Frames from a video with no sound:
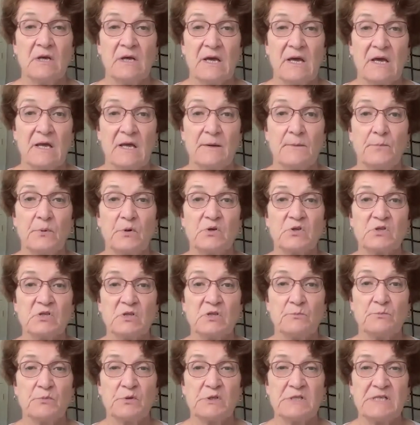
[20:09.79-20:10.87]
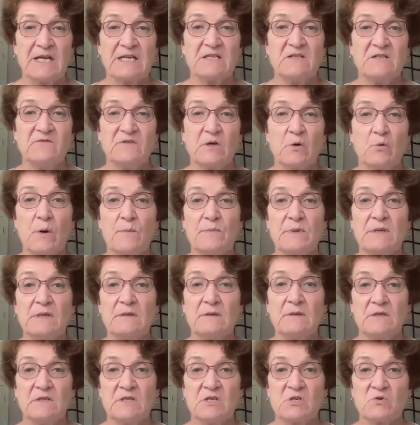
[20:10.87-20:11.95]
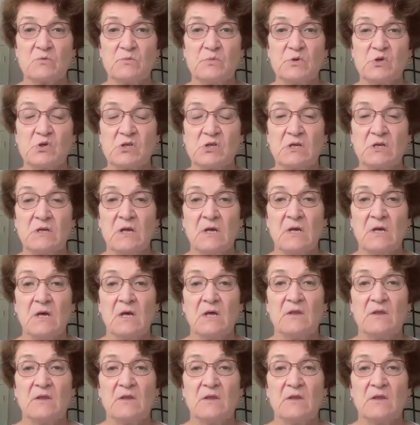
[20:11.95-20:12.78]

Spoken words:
and personal protective equipment distribution,